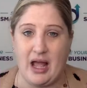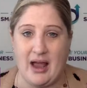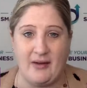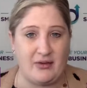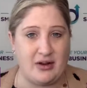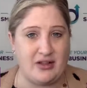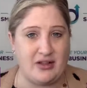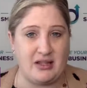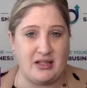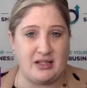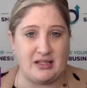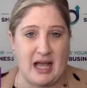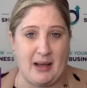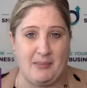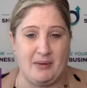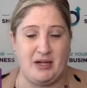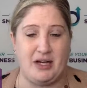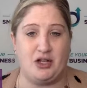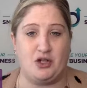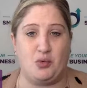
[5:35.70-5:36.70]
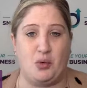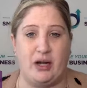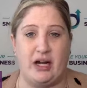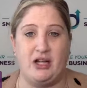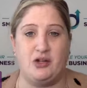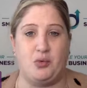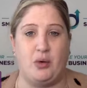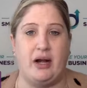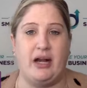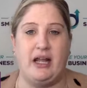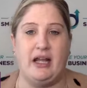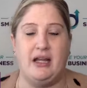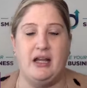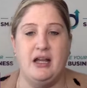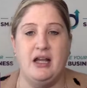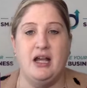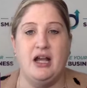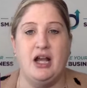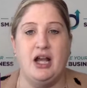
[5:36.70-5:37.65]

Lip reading: Everything that's happened in 2020,